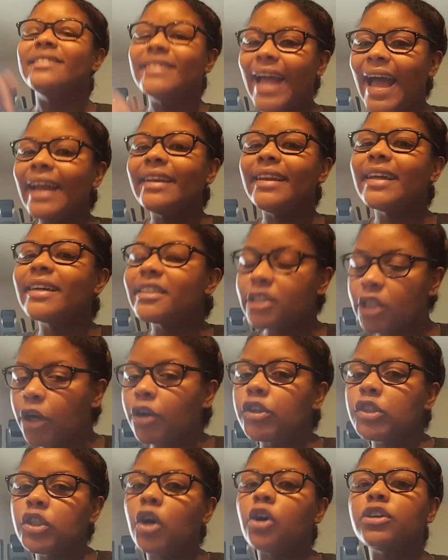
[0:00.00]
That nigga
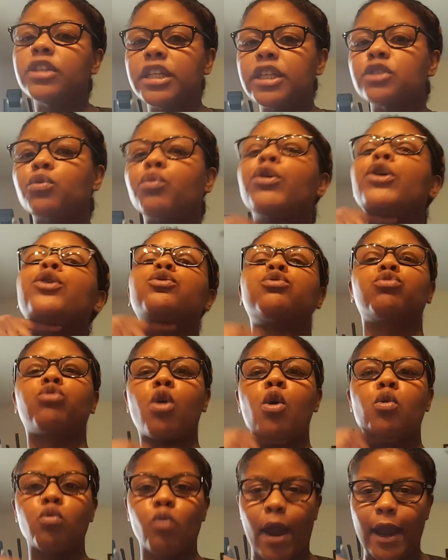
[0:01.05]
turned on his real
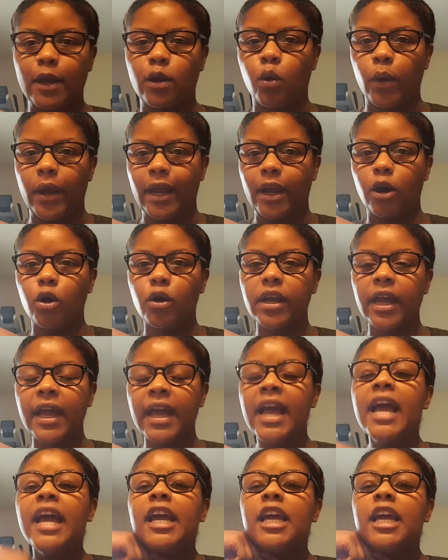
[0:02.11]
throat right quick, okay?